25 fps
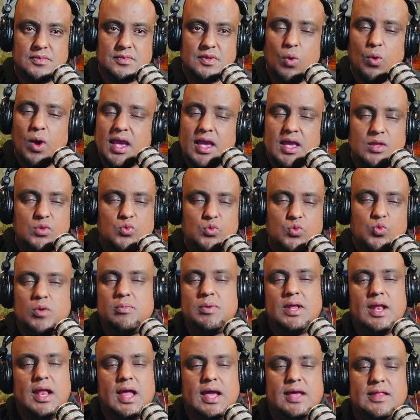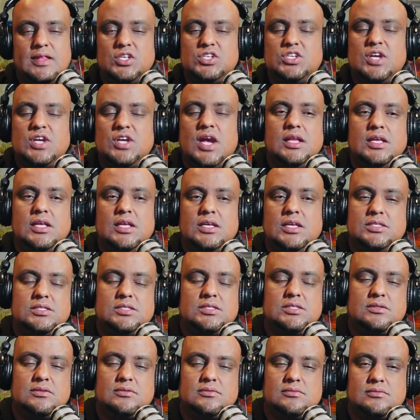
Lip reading: Why can't we be like the Chinese?